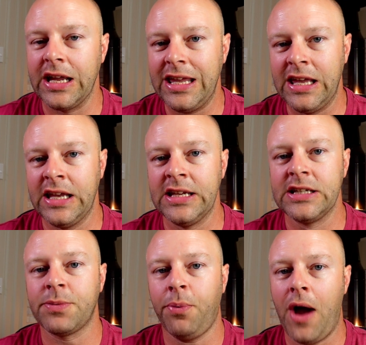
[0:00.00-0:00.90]

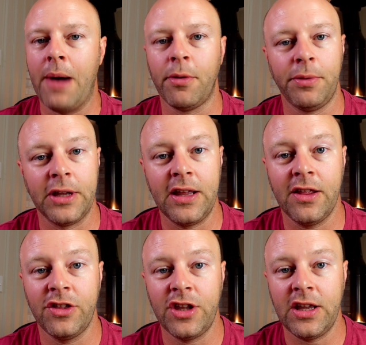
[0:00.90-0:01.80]
is probably
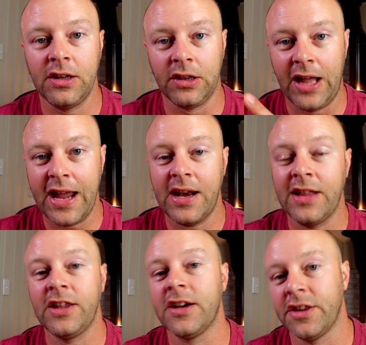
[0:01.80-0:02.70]
the light at
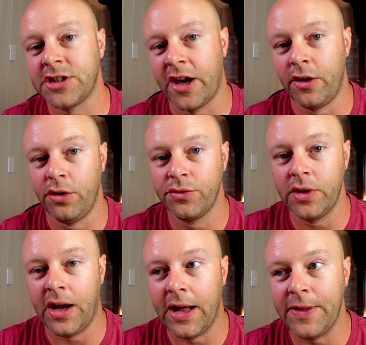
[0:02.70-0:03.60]
the end of the tunnel
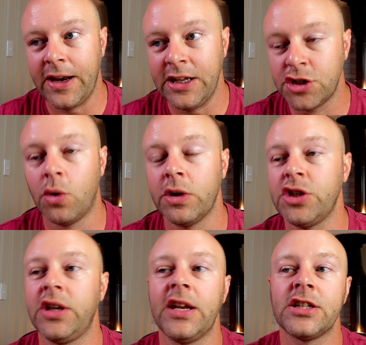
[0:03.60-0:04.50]
that is going to
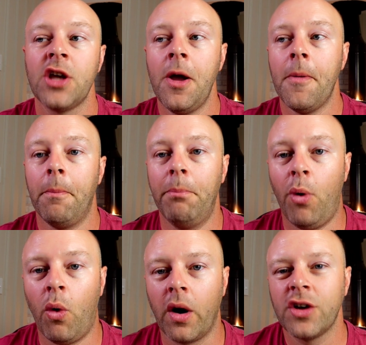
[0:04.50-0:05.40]
get us
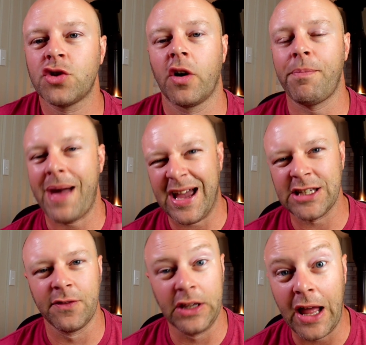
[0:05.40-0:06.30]
more sort of
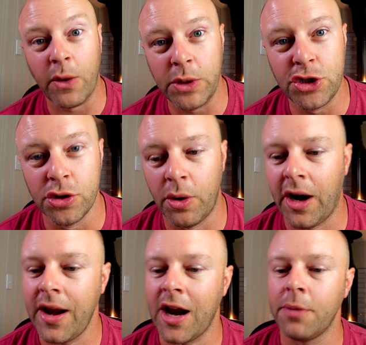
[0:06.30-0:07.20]
passively like we do
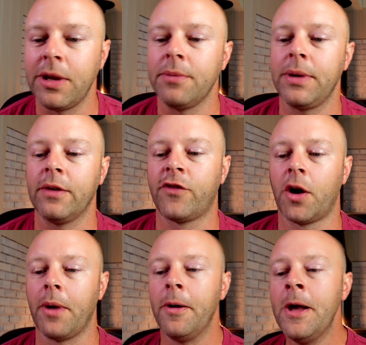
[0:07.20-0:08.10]
on Airbnb and
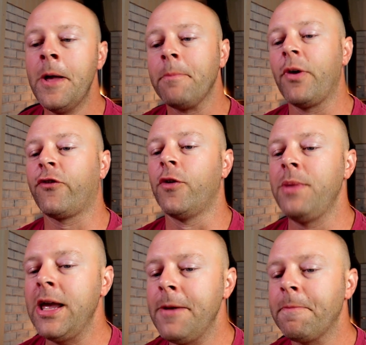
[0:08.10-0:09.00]
VRBO. But for
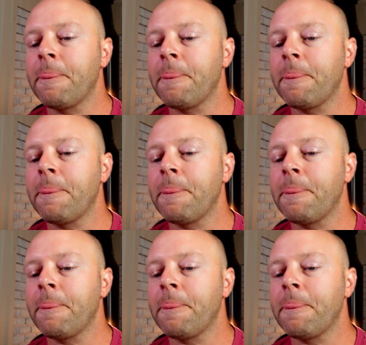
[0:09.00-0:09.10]
me,